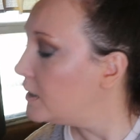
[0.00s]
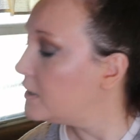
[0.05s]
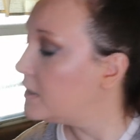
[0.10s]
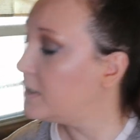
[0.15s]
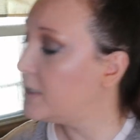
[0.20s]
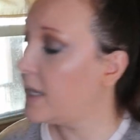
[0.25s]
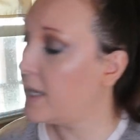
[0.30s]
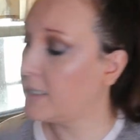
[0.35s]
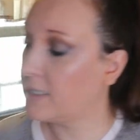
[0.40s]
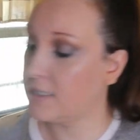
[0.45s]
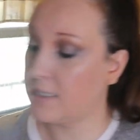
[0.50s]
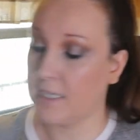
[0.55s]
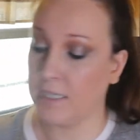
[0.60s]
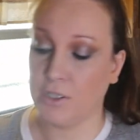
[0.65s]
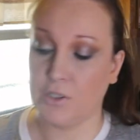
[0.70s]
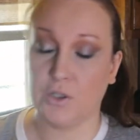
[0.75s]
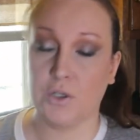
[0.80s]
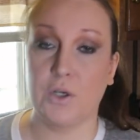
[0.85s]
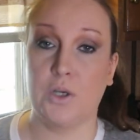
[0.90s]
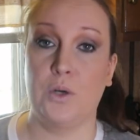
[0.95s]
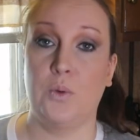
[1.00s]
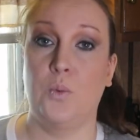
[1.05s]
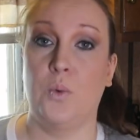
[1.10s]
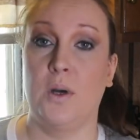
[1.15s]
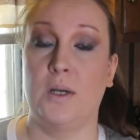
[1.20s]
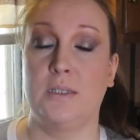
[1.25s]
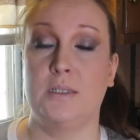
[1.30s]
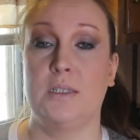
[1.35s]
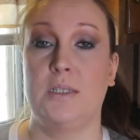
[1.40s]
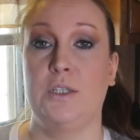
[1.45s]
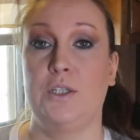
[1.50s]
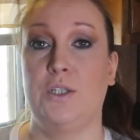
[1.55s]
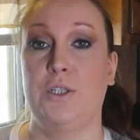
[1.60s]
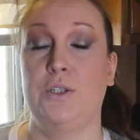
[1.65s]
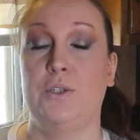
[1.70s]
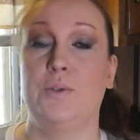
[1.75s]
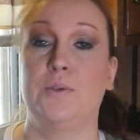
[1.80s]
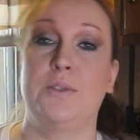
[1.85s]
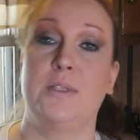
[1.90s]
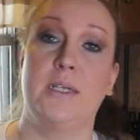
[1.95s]
The next thing you're going to want to
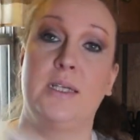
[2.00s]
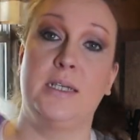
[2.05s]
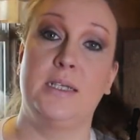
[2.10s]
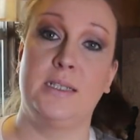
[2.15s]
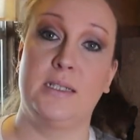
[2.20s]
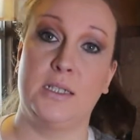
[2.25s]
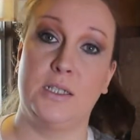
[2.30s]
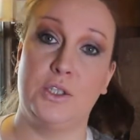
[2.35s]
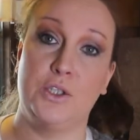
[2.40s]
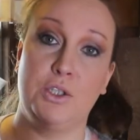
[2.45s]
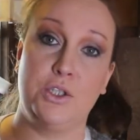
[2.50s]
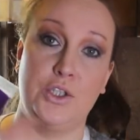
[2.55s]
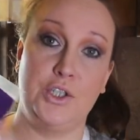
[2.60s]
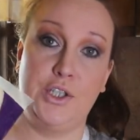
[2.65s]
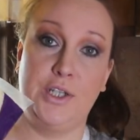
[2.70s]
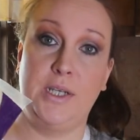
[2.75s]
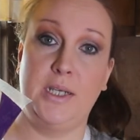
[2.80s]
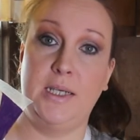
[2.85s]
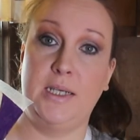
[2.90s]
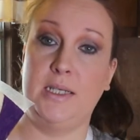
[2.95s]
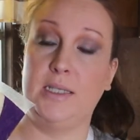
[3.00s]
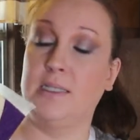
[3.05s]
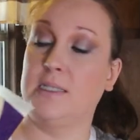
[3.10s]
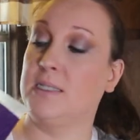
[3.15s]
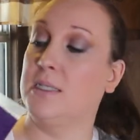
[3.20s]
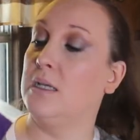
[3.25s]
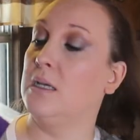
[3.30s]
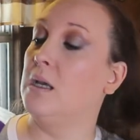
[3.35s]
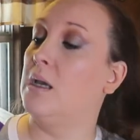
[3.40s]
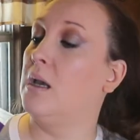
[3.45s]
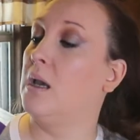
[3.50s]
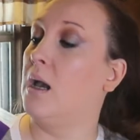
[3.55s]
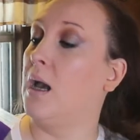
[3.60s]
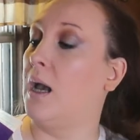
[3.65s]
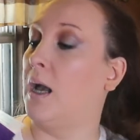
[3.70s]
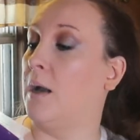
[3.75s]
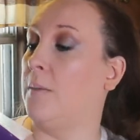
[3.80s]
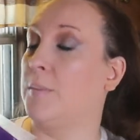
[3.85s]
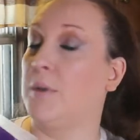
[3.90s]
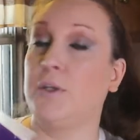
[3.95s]
use is cheese.
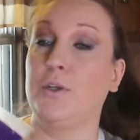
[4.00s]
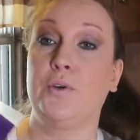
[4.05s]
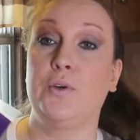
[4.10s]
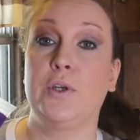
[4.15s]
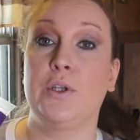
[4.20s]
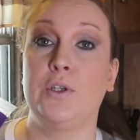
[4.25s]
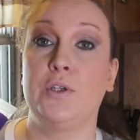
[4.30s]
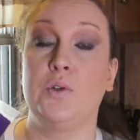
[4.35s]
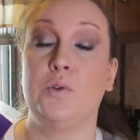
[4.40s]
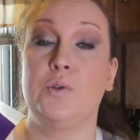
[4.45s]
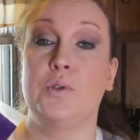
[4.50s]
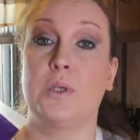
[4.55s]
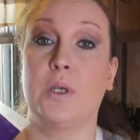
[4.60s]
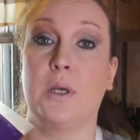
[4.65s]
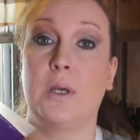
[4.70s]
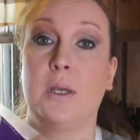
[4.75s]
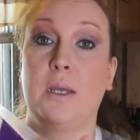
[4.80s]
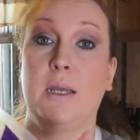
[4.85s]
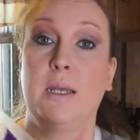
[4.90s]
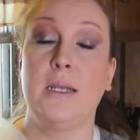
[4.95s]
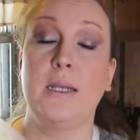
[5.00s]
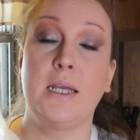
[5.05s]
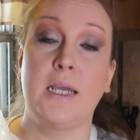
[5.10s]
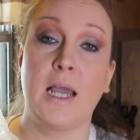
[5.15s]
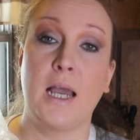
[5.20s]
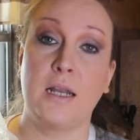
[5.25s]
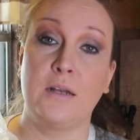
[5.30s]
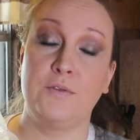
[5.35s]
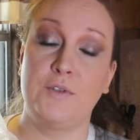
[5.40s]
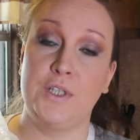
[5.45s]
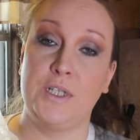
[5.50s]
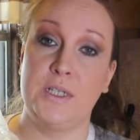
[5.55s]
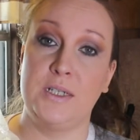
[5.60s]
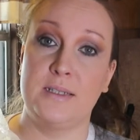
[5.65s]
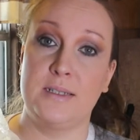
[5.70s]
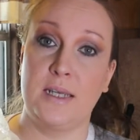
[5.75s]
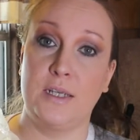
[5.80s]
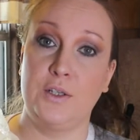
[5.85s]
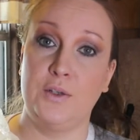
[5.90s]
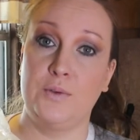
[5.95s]
You can use any kind of
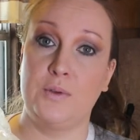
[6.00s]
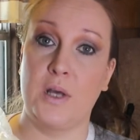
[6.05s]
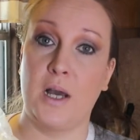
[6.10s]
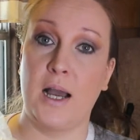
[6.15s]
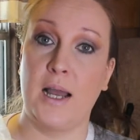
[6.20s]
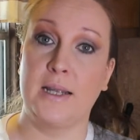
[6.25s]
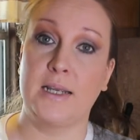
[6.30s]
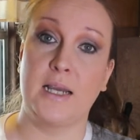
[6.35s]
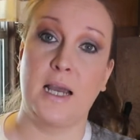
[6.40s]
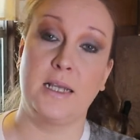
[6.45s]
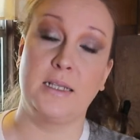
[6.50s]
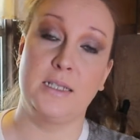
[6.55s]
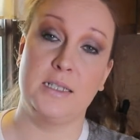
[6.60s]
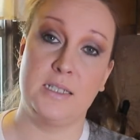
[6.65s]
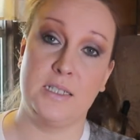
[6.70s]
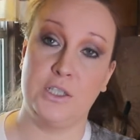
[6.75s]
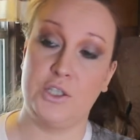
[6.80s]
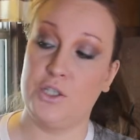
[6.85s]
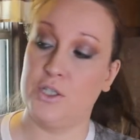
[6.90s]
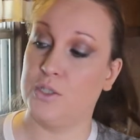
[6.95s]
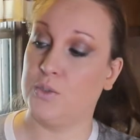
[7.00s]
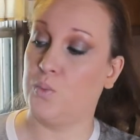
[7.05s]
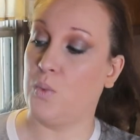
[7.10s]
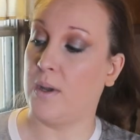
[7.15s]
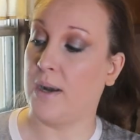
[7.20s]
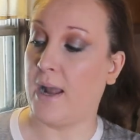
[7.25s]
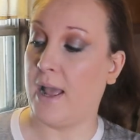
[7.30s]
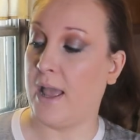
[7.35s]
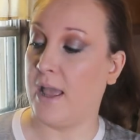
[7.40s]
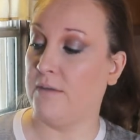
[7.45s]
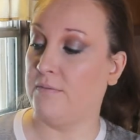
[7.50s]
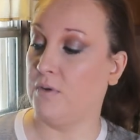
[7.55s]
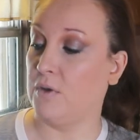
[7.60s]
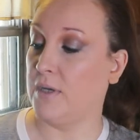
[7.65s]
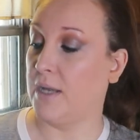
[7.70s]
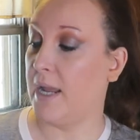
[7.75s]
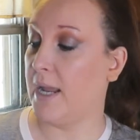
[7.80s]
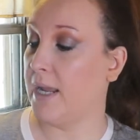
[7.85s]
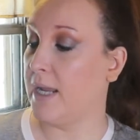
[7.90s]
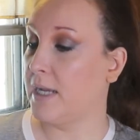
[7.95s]
cheese that you like. This is just what I have on
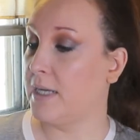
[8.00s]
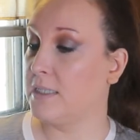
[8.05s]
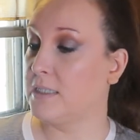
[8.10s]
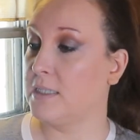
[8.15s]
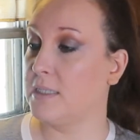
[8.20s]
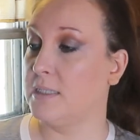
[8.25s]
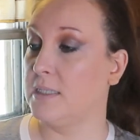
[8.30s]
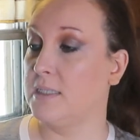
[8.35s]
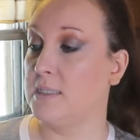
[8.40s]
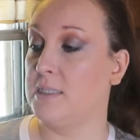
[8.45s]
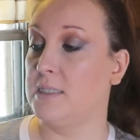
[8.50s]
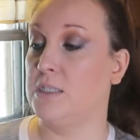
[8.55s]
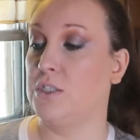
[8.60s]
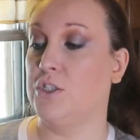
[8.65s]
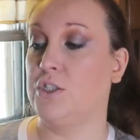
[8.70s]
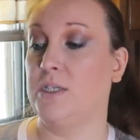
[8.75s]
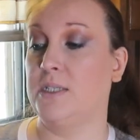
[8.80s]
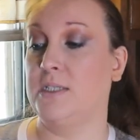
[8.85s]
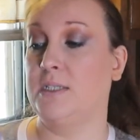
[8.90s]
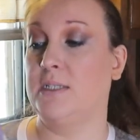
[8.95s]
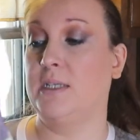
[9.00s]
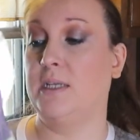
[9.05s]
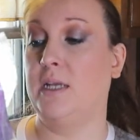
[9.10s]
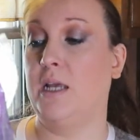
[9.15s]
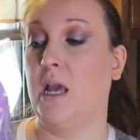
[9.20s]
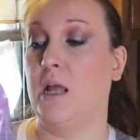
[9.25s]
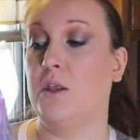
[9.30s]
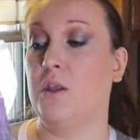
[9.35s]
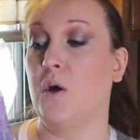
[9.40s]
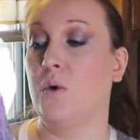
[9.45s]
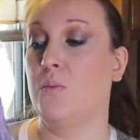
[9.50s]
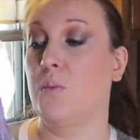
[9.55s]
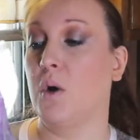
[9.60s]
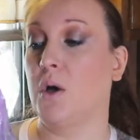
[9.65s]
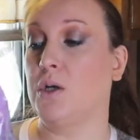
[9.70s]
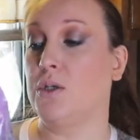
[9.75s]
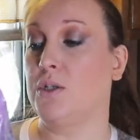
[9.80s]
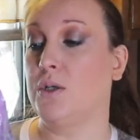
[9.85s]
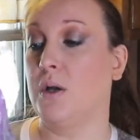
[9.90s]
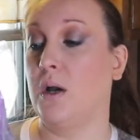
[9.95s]
hand. This is just the low
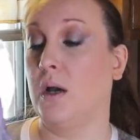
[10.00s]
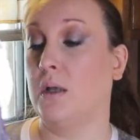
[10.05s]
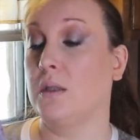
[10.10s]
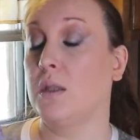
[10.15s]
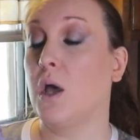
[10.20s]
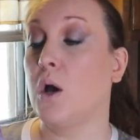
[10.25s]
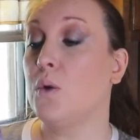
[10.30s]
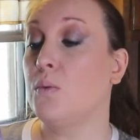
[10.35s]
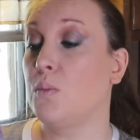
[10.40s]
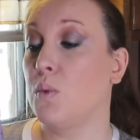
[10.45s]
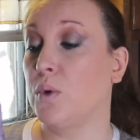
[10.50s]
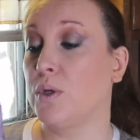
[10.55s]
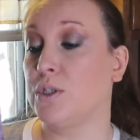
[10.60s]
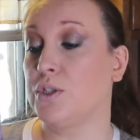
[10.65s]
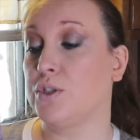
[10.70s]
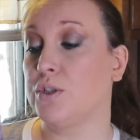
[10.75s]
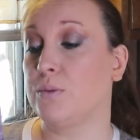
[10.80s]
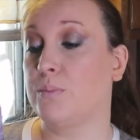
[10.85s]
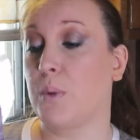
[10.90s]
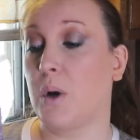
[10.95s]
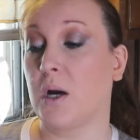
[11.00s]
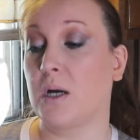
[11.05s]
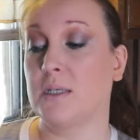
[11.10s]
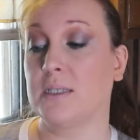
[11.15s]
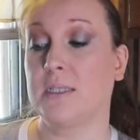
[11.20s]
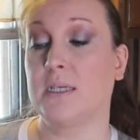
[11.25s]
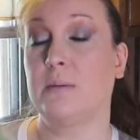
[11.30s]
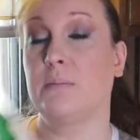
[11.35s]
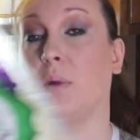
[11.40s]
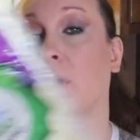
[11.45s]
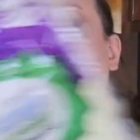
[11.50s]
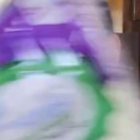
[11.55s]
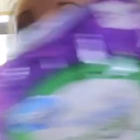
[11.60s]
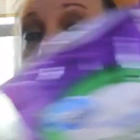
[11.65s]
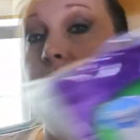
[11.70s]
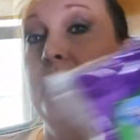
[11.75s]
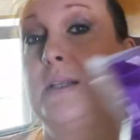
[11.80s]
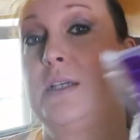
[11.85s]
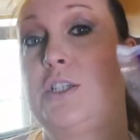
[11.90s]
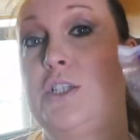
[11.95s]
moisture part skim
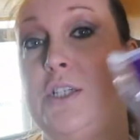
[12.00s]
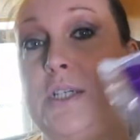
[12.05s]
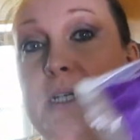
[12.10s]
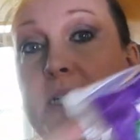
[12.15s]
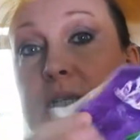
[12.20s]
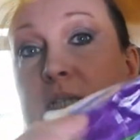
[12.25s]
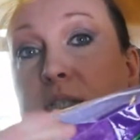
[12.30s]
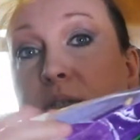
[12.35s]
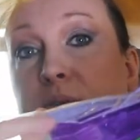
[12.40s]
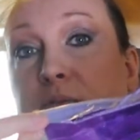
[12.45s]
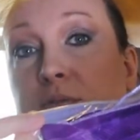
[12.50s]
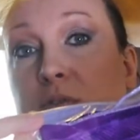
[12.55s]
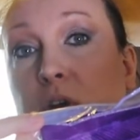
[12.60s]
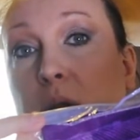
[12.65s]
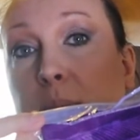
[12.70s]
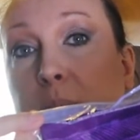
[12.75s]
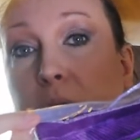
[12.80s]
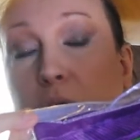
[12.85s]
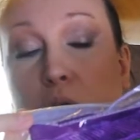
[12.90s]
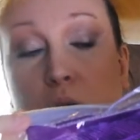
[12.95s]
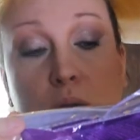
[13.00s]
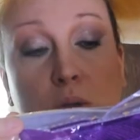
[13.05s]
mozzarella cheese from